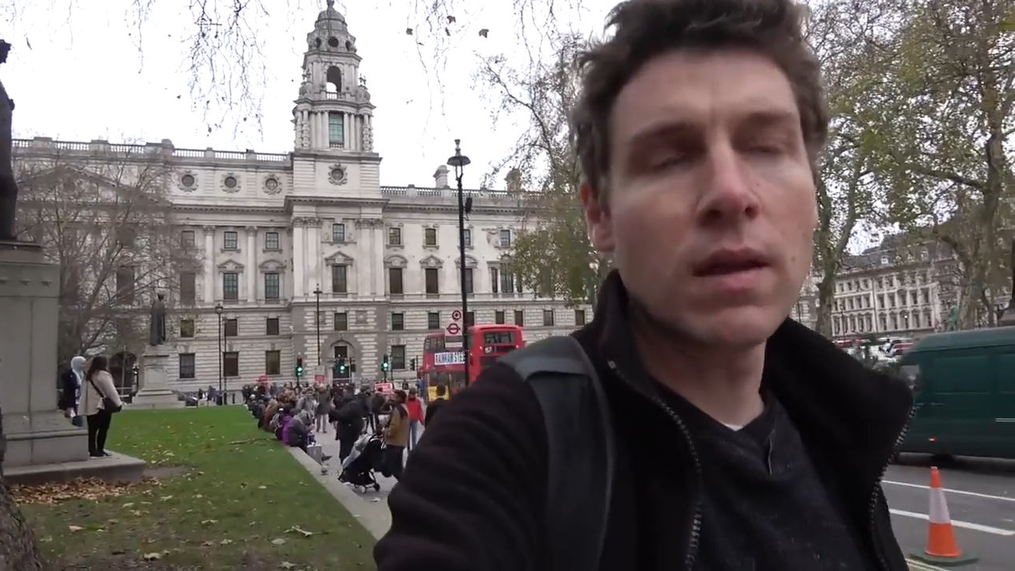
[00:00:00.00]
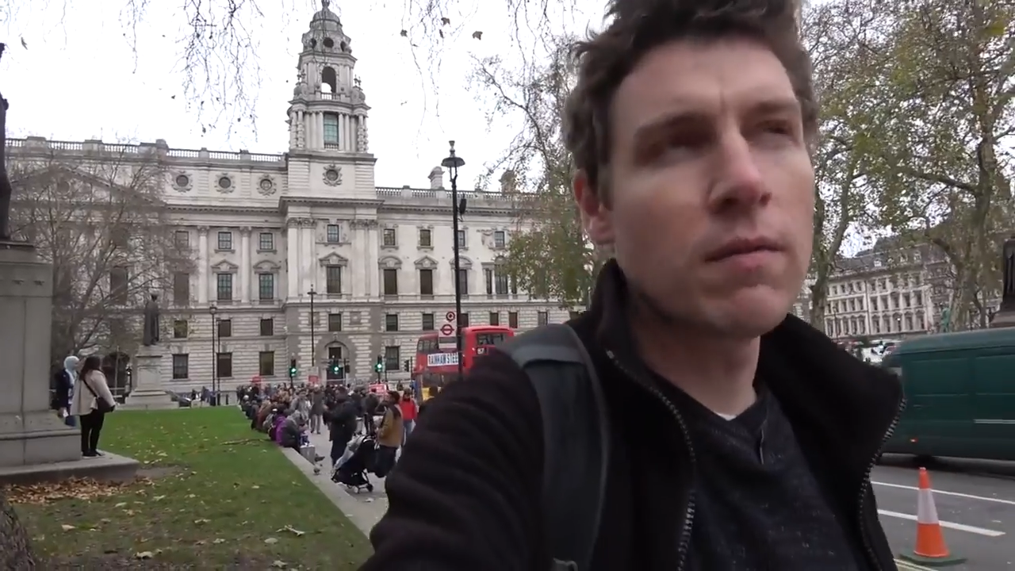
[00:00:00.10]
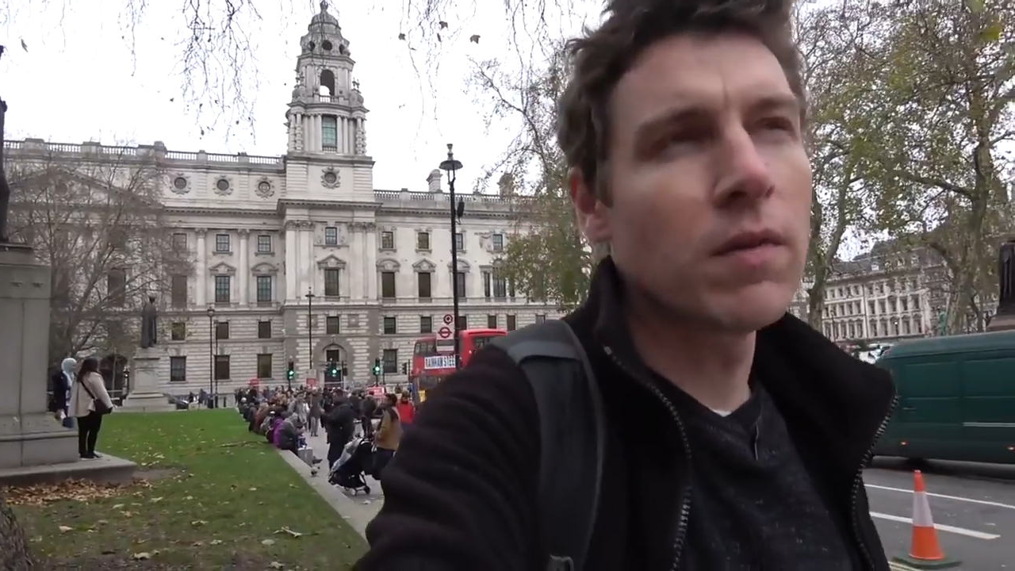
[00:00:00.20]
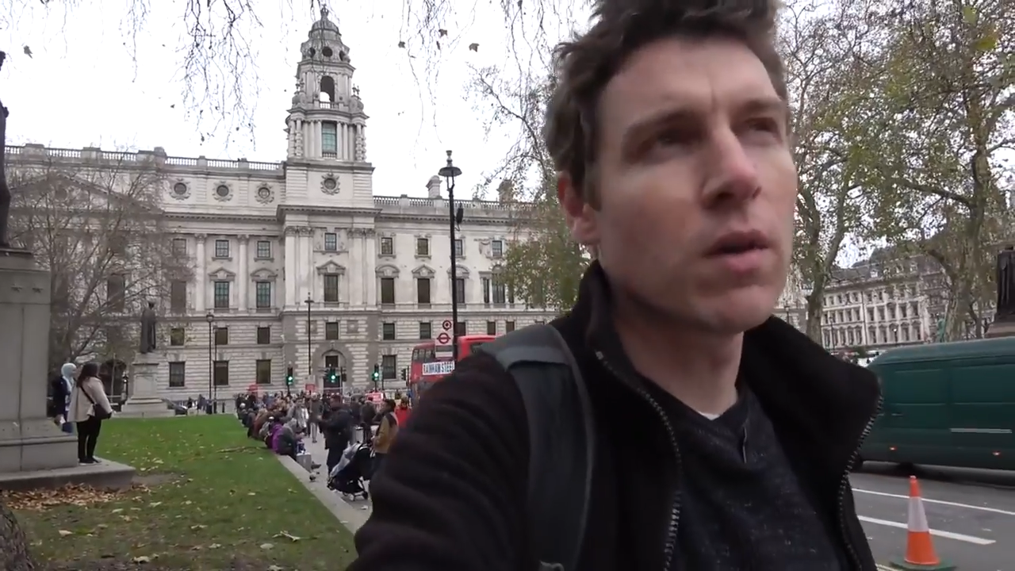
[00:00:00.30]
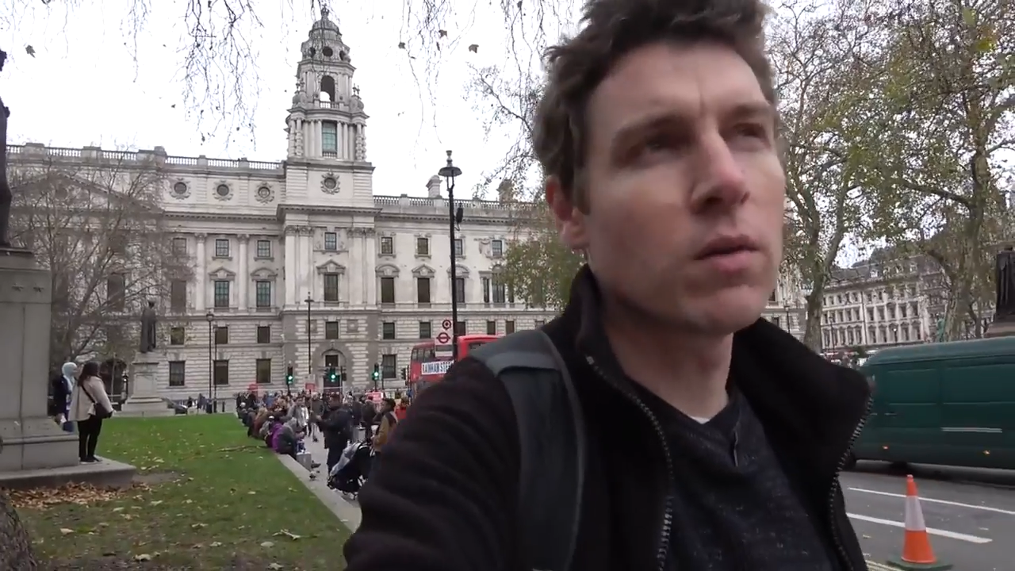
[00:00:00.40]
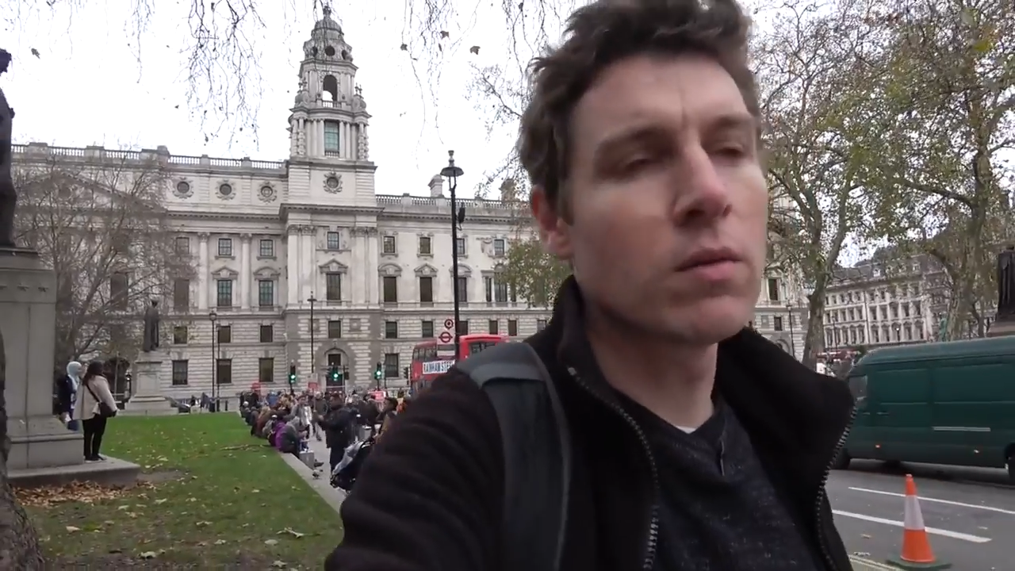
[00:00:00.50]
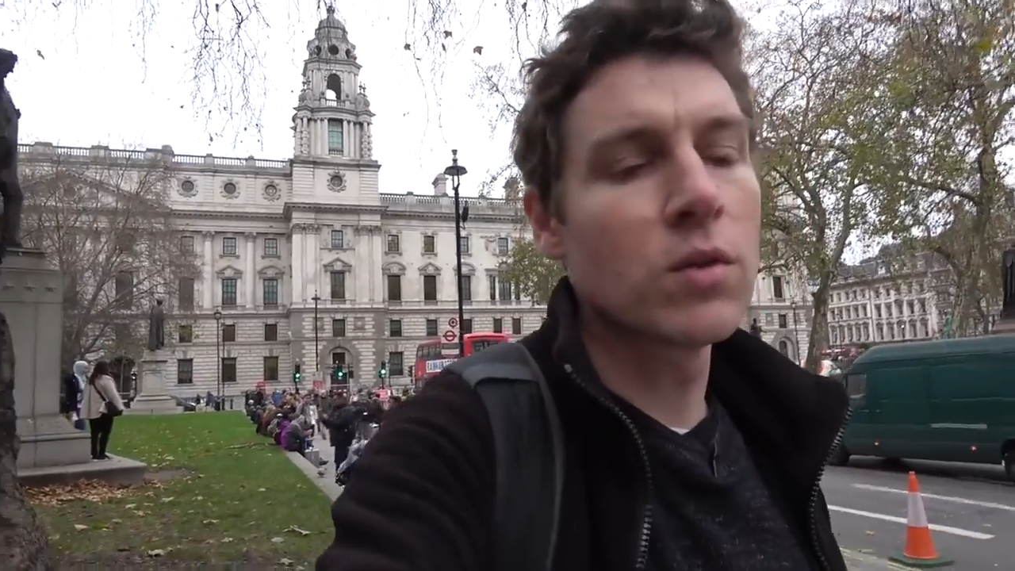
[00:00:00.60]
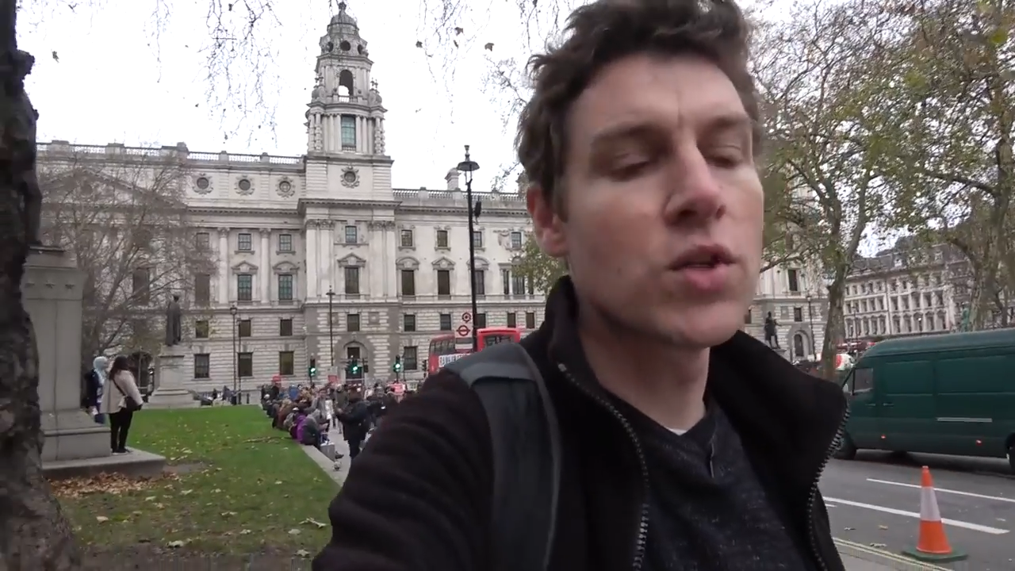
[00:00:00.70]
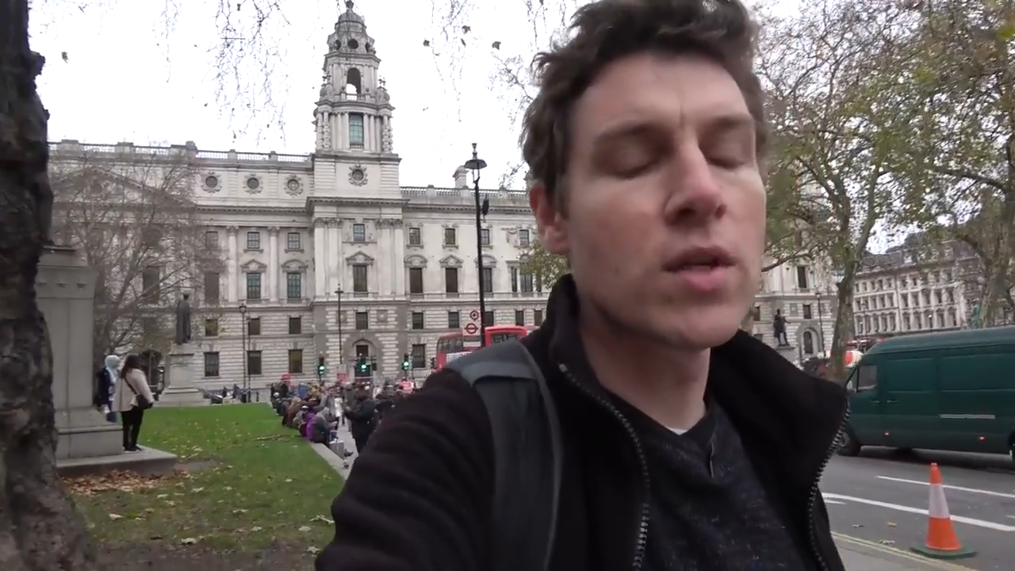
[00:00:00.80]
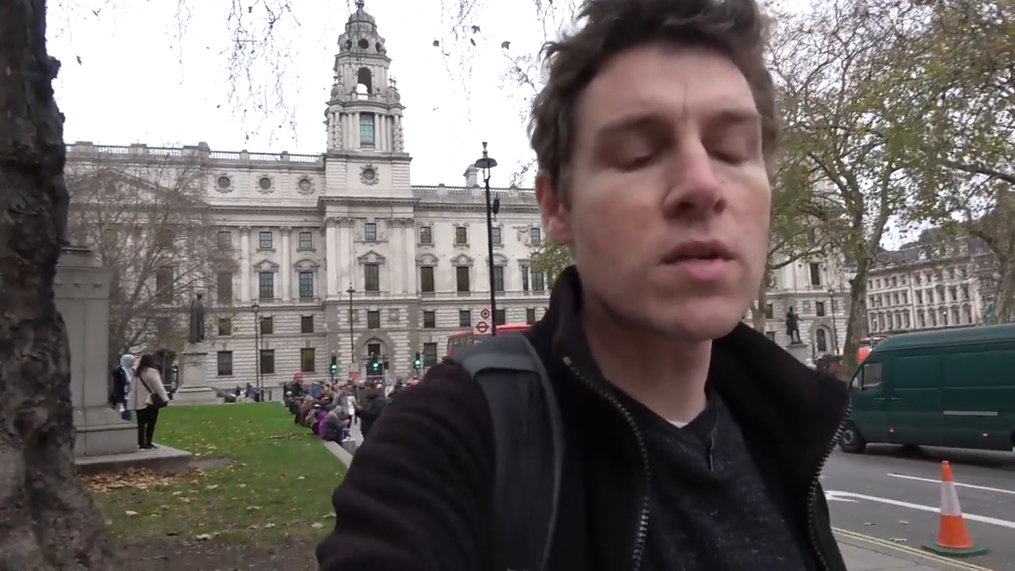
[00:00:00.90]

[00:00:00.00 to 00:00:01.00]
even though she